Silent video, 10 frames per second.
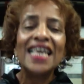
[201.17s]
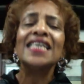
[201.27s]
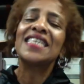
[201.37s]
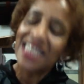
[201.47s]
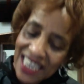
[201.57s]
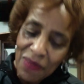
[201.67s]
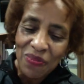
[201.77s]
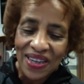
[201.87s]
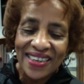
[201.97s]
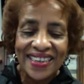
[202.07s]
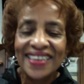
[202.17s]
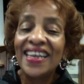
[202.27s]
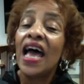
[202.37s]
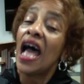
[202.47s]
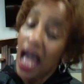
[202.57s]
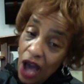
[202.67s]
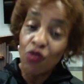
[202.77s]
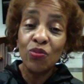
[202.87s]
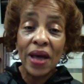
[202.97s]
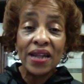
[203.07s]
sipping
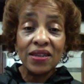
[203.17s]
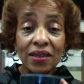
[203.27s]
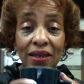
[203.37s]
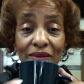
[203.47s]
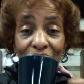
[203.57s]
on my tea.